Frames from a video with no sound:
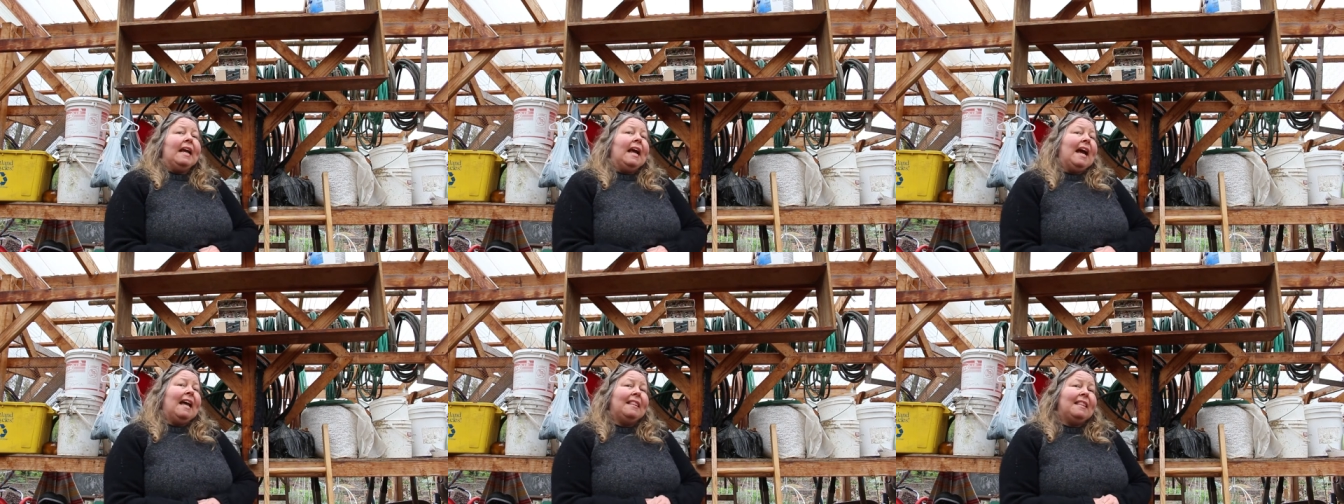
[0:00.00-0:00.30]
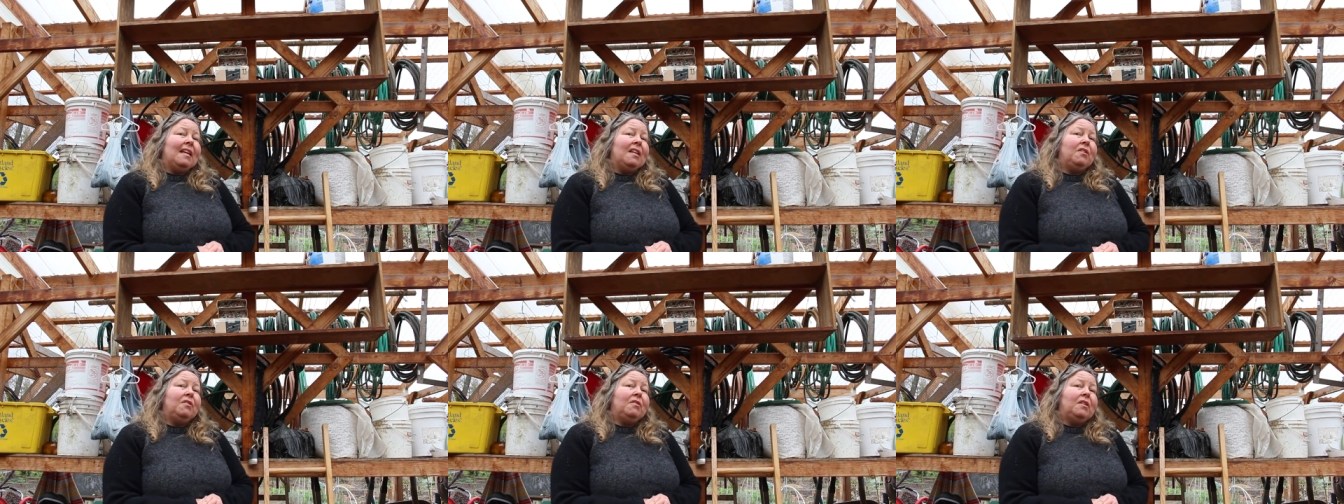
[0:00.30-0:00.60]
And
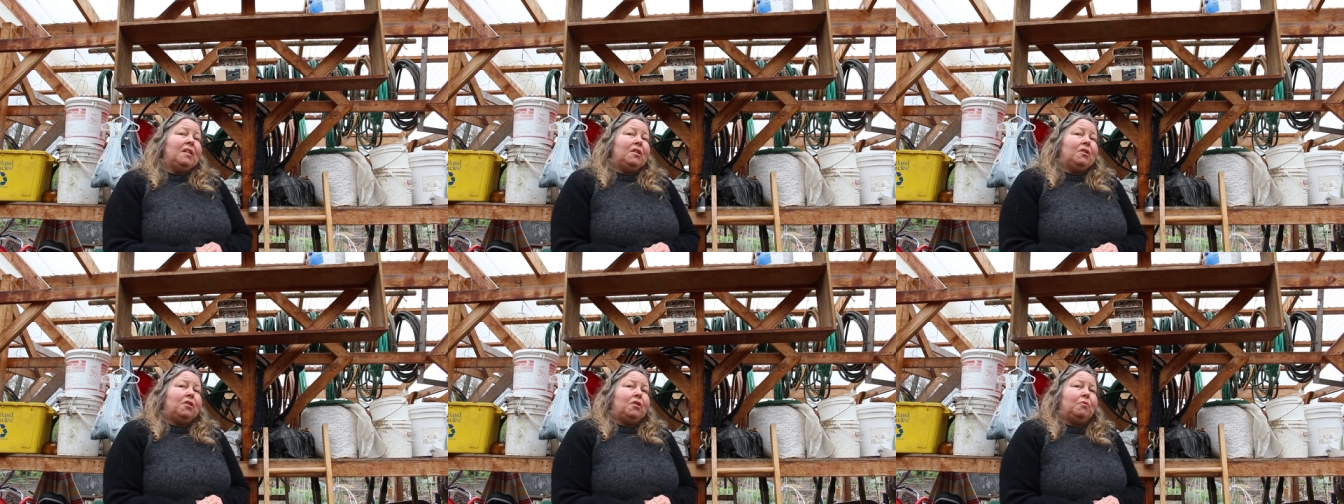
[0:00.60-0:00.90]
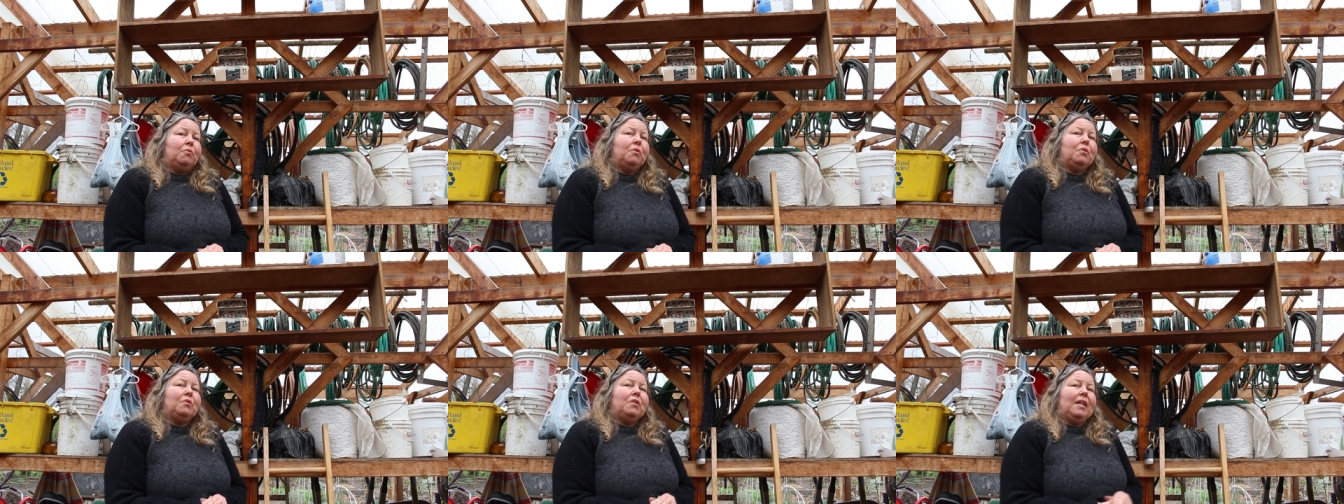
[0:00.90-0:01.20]
then you need
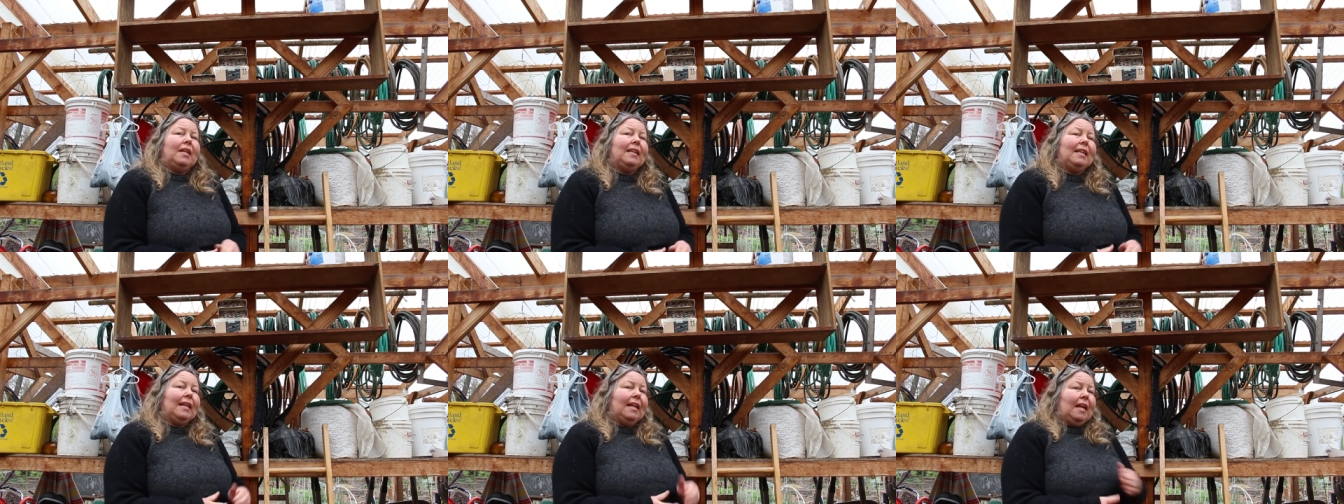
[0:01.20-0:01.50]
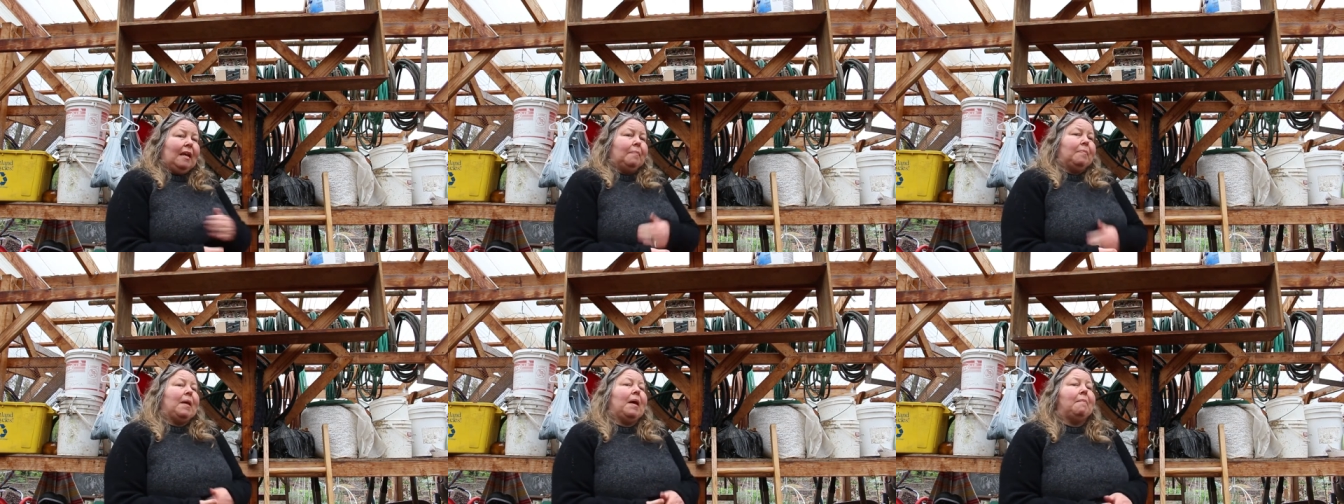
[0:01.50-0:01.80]
to routinely
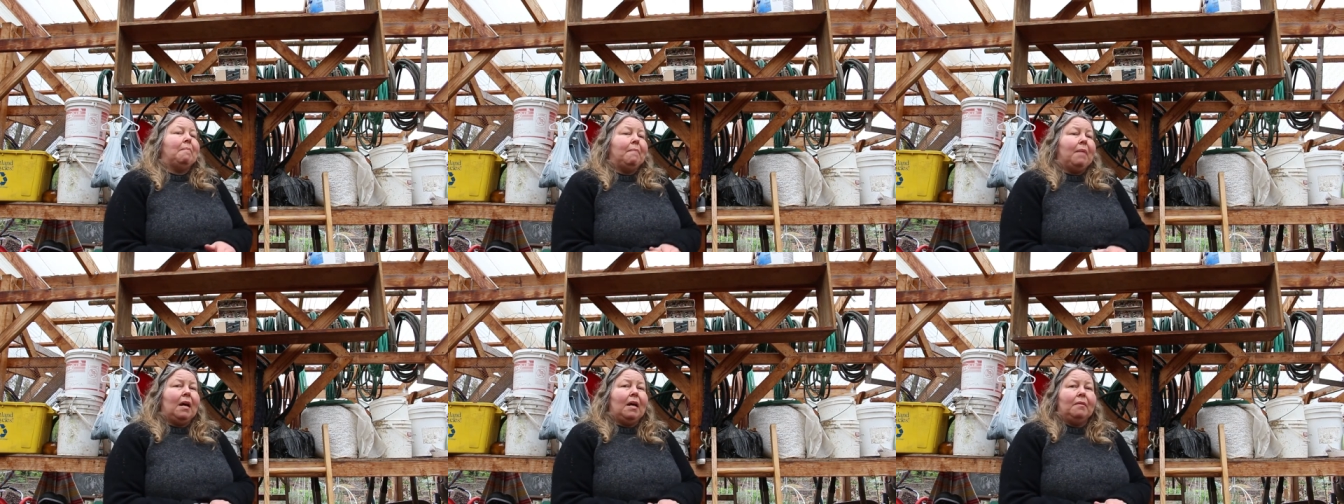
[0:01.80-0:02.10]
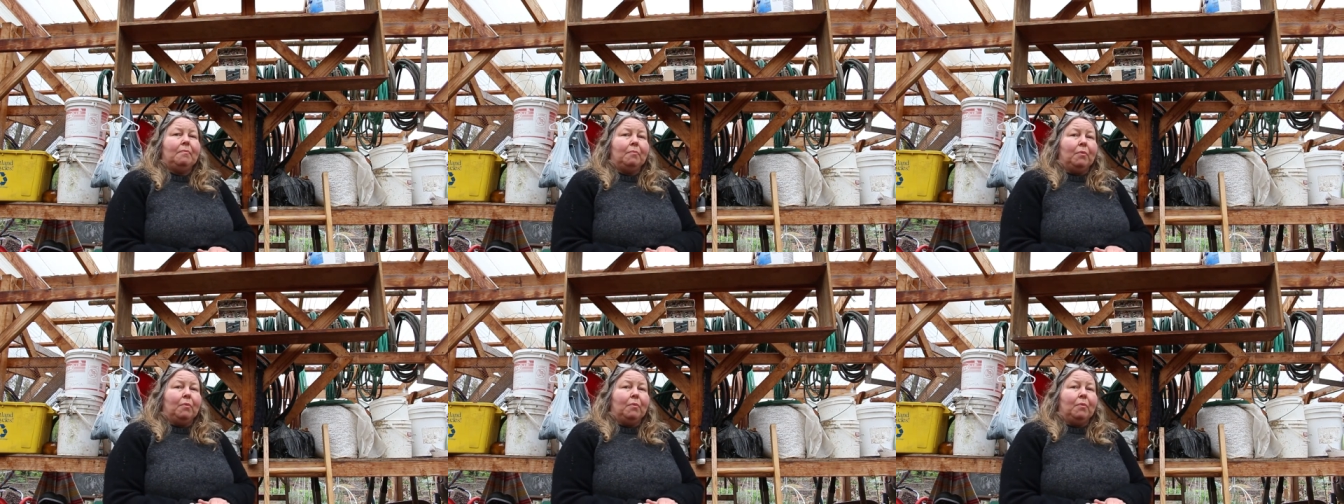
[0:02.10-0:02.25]
keep that mud